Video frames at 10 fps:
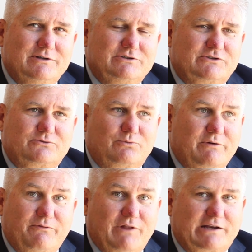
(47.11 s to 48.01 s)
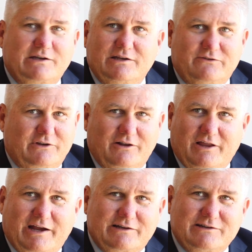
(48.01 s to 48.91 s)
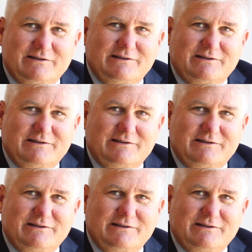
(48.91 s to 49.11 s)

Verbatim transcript: just reflected his intellect.